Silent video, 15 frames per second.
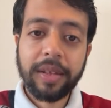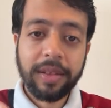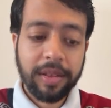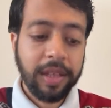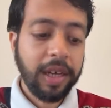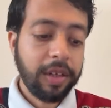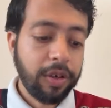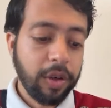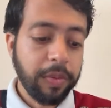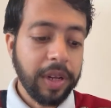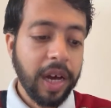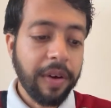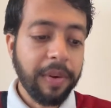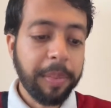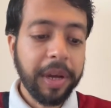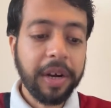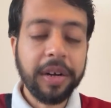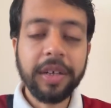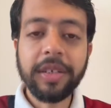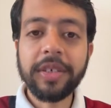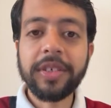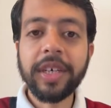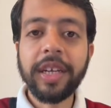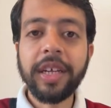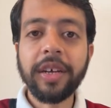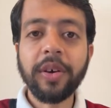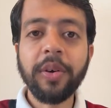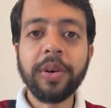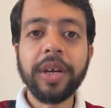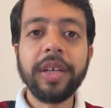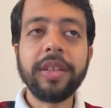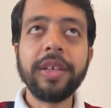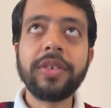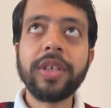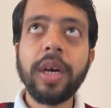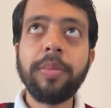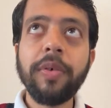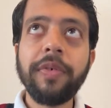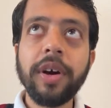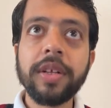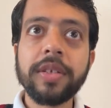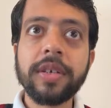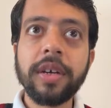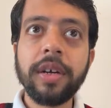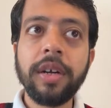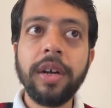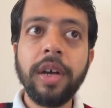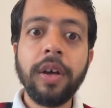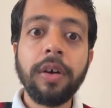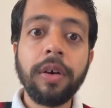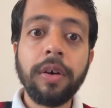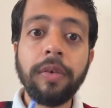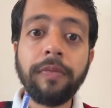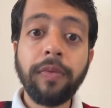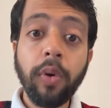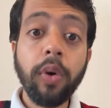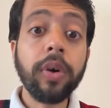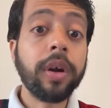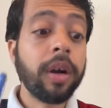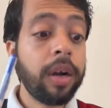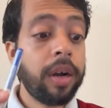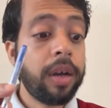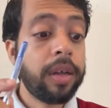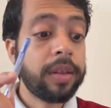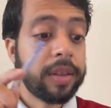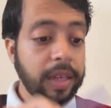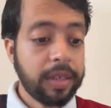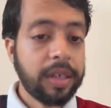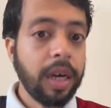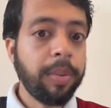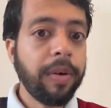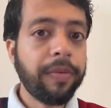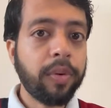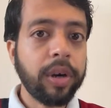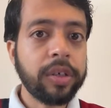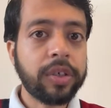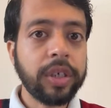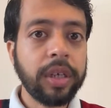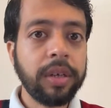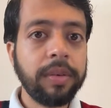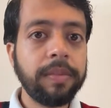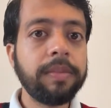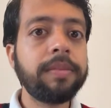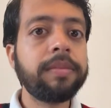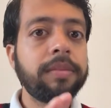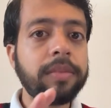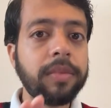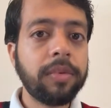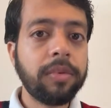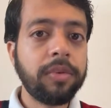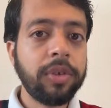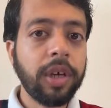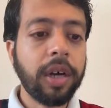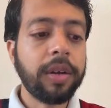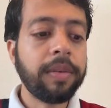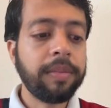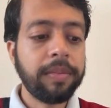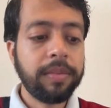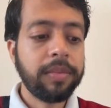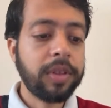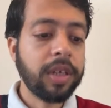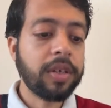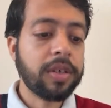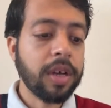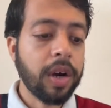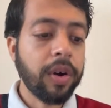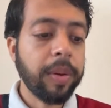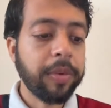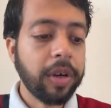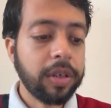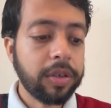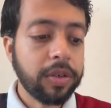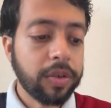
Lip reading: then you will have a better understanding. Okay, this type of answer for this type of question, done. This is how I'm going to